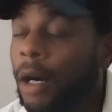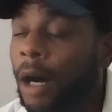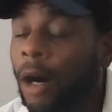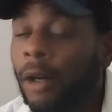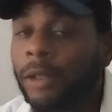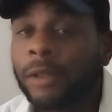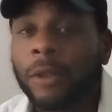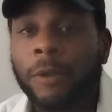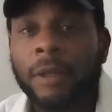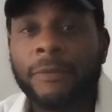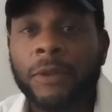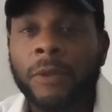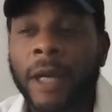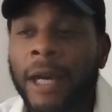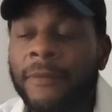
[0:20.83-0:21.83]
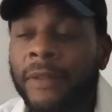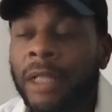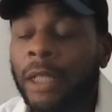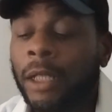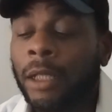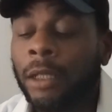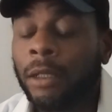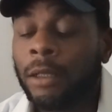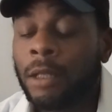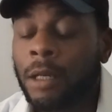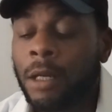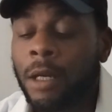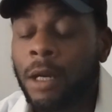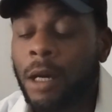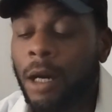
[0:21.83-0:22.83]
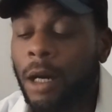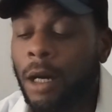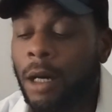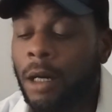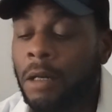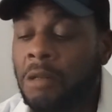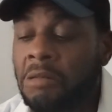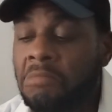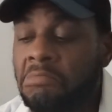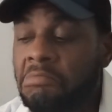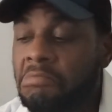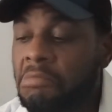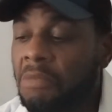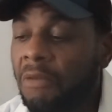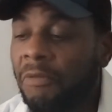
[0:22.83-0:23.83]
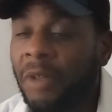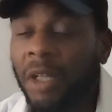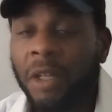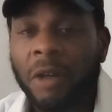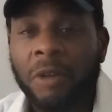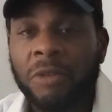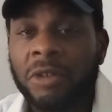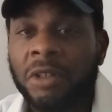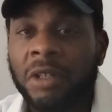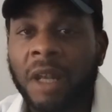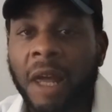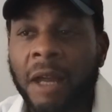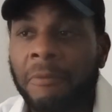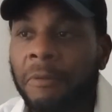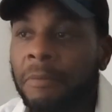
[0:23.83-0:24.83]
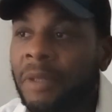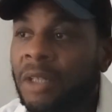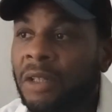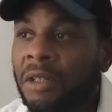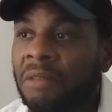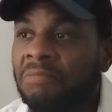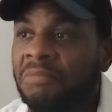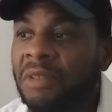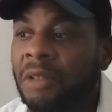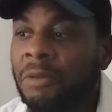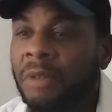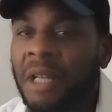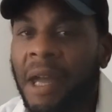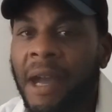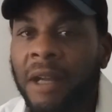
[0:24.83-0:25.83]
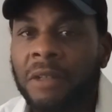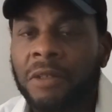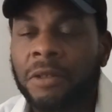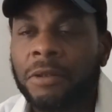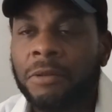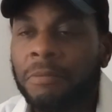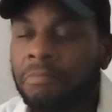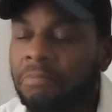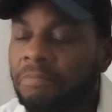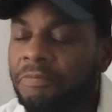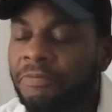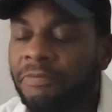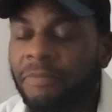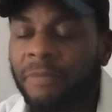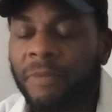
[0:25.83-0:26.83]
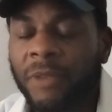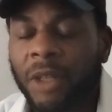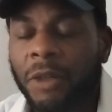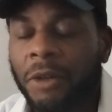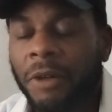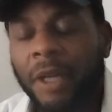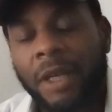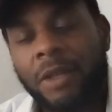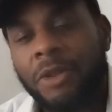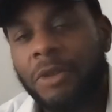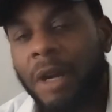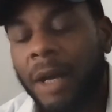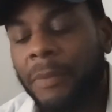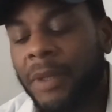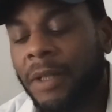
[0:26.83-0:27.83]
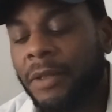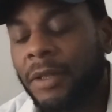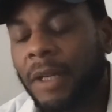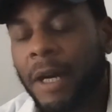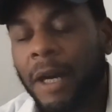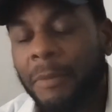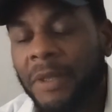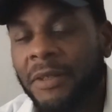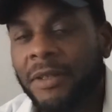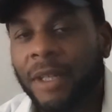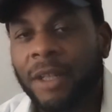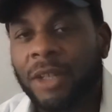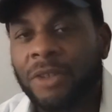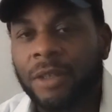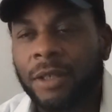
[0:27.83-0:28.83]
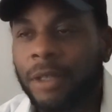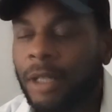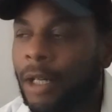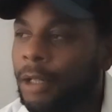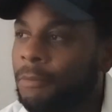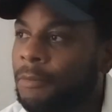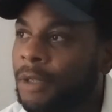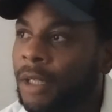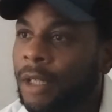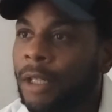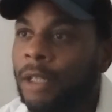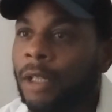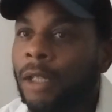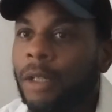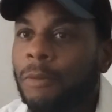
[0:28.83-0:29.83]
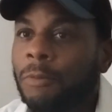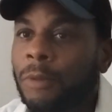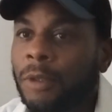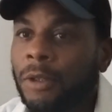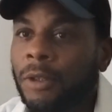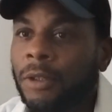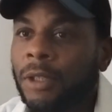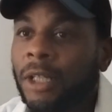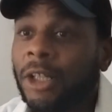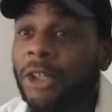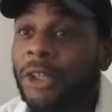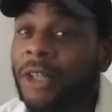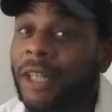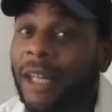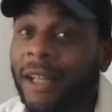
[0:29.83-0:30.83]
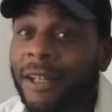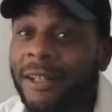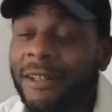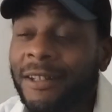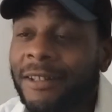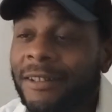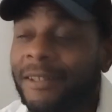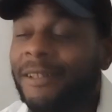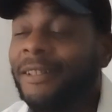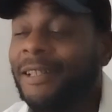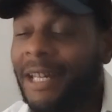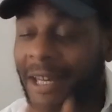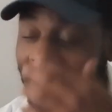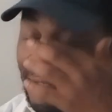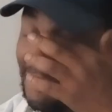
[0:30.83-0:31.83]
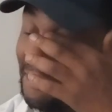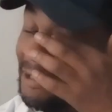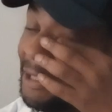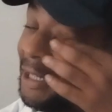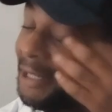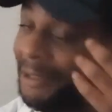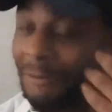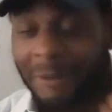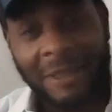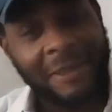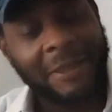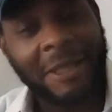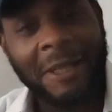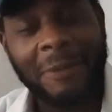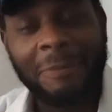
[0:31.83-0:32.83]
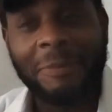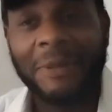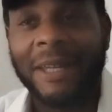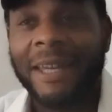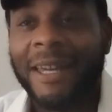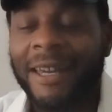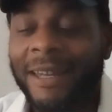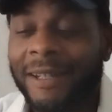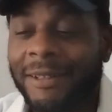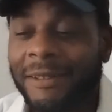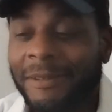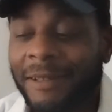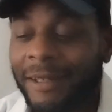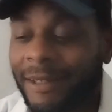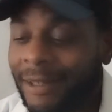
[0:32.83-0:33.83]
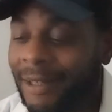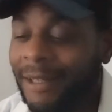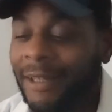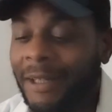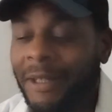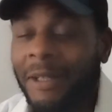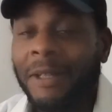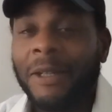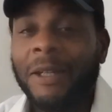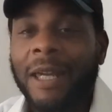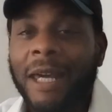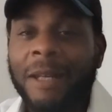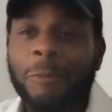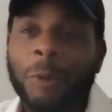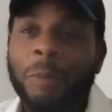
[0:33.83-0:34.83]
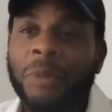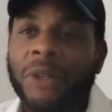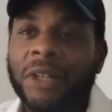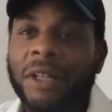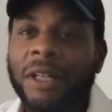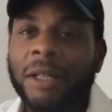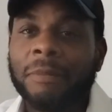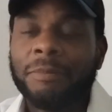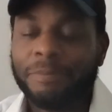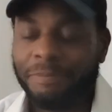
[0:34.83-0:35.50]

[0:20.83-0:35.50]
also, if you have any uh, videos you'd like for me to, to react to, go ahead and drop it in the comment section and I'll we'll look at it and and see what's up and and we'll put it up.